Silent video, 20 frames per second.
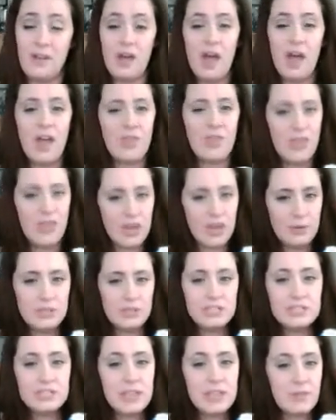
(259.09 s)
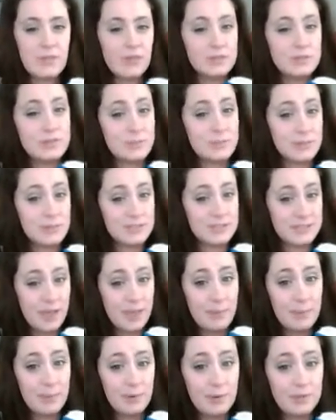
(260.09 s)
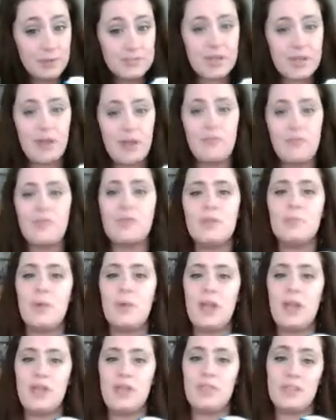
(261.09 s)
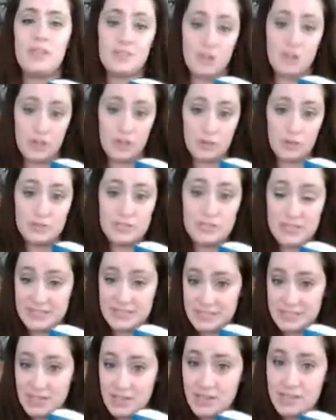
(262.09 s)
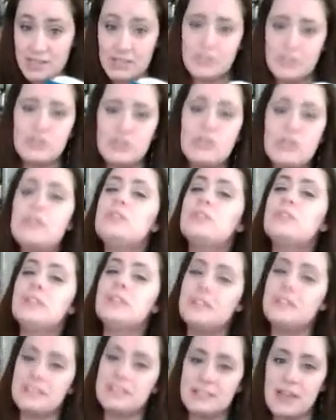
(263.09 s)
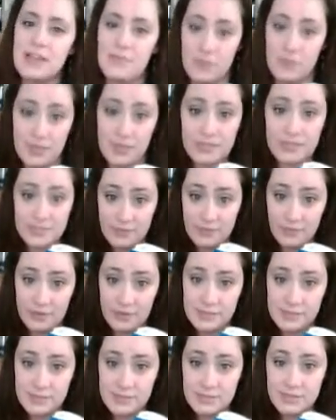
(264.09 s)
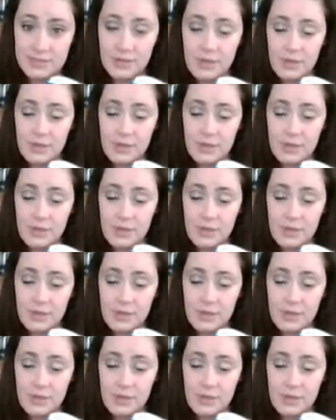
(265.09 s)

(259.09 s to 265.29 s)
I thought I would just give you some examples of the way these are used in a sentence so that you can decipher the difference.